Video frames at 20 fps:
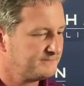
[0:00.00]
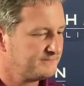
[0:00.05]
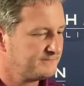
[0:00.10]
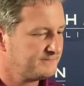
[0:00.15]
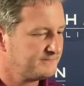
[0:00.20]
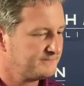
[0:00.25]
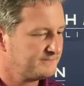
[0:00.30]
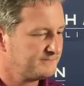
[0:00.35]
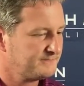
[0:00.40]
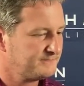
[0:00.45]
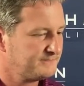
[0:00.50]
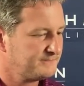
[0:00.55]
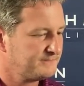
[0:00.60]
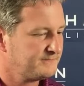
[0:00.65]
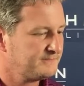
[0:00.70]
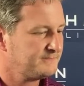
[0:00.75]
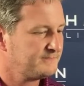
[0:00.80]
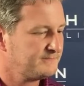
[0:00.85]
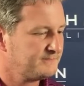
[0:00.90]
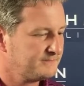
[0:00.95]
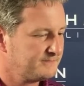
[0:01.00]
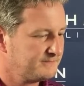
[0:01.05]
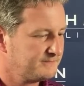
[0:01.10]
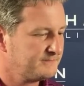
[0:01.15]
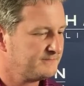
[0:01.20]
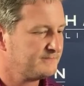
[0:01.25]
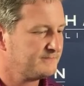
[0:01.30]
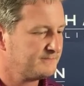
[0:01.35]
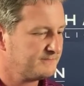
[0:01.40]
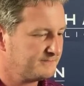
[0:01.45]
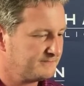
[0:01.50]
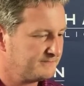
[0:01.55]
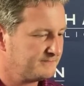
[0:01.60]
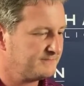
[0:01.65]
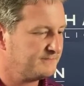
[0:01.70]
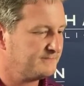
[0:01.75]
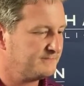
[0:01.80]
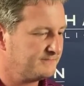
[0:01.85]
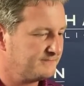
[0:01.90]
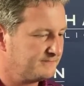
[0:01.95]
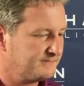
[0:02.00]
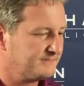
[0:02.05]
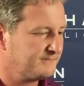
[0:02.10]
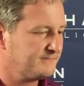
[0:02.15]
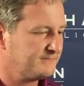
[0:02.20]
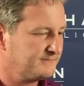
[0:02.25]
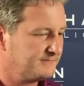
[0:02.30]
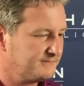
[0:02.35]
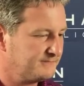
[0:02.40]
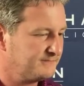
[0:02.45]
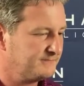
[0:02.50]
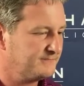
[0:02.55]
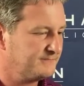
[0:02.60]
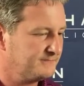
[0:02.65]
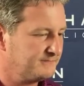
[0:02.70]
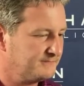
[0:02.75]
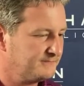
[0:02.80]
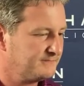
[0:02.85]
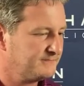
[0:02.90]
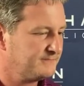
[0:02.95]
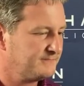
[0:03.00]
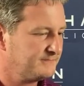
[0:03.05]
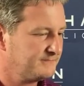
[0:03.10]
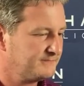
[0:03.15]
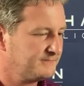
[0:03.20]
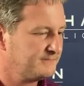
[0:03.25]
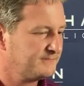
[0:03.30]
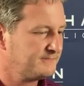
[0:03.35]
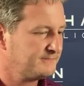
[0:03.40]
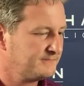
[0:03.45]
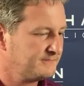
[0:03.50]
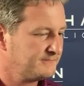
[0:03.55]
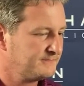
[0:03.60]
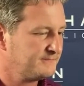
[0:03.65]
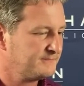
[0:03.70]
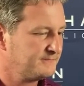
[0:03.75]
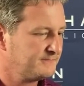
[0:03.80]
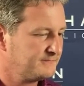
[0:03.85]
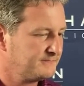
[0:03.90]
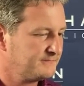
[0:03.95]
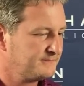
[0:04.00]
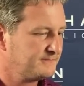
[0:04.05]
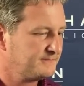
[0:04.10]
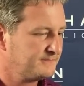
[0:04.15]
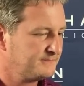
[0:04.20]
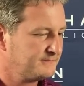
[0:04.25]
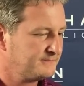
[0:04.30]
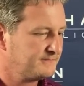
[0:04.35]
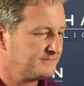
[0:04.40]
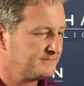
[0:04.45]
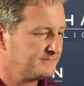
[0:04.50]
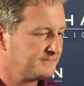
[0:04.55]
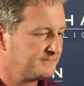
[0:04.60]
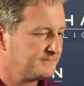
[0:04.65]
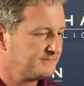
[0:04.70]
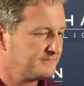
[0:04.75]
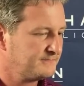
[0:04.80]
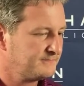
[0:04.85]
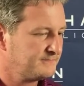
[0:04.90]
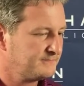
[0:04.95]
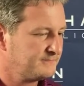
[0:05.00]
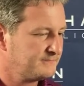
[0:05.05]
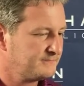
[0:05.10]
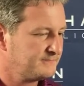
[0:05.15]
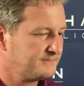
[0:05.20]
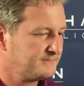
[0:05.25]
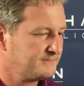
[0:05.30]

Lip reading: The person shown says nothing.